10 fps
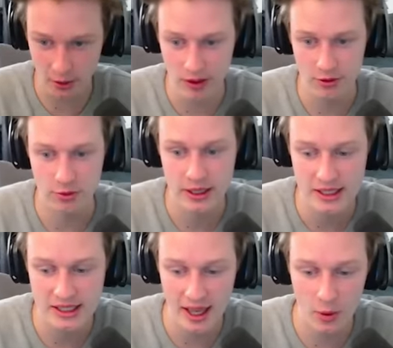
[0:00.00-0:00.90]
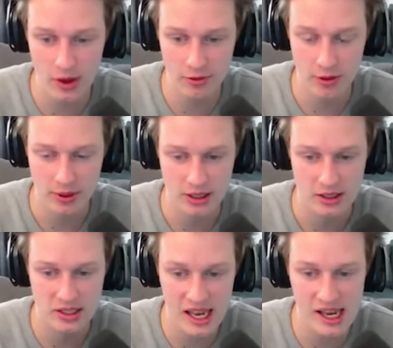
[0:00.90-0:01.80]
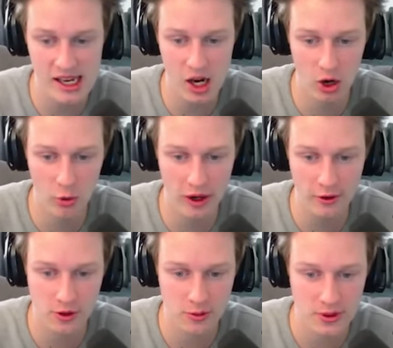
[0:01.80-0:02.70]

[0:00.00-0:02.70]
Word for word: away from me! Stay away from me! Stay away from